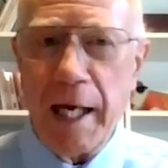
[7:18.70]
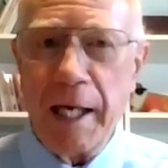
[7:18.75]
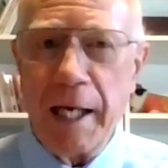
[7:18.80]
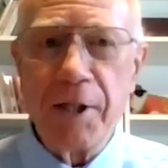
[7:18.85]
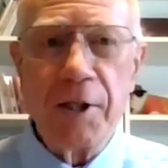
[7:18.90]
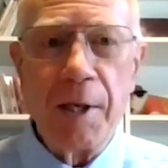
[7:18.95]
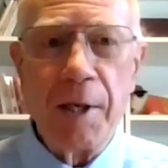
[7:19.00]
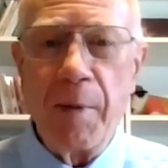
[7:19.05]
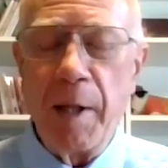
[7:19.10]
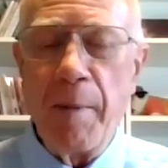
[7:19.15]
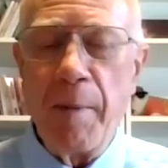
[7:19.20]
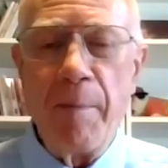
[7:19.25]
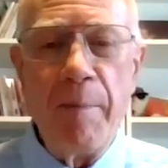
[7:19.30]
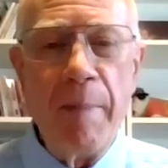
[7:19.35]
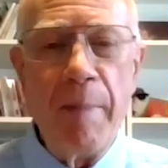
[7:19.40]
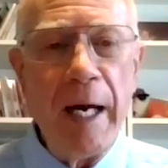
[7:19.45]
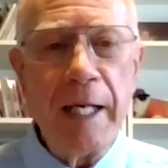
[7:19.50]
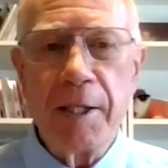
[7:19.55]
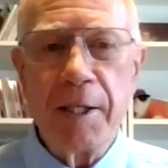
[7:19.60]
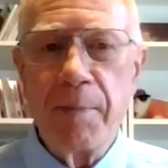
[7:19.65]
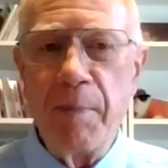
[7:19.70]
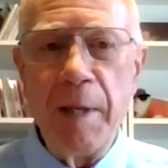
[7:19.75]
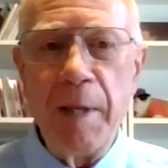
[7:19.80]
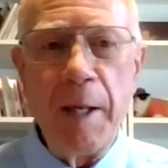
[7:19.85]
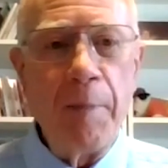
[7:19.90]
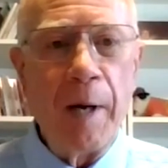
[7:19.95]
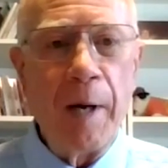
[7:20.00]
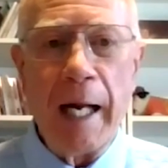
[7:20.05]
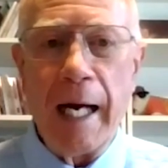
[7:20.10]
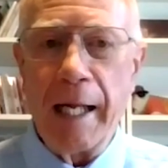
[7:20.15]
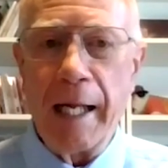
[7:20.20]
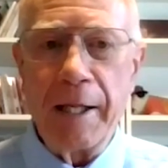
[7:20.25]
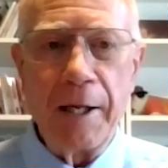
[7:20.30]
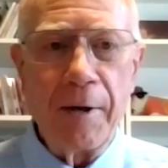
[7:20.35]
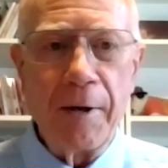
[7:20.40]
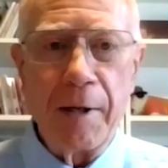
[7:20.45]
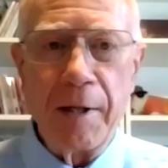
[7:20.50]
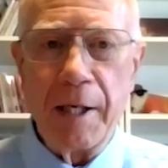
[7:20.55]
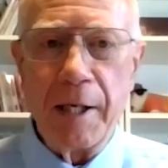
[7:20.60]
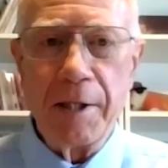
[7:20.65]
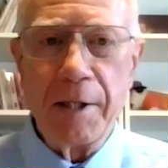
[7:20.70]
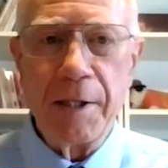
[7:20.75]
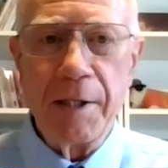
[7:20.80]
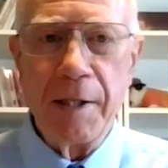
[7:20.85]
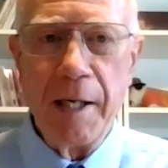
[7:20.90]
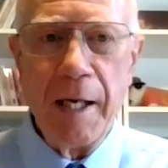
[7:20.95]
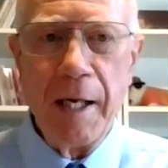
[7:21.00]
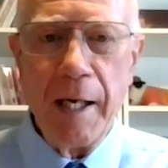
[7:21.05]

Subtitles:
get some of the best people out there on this.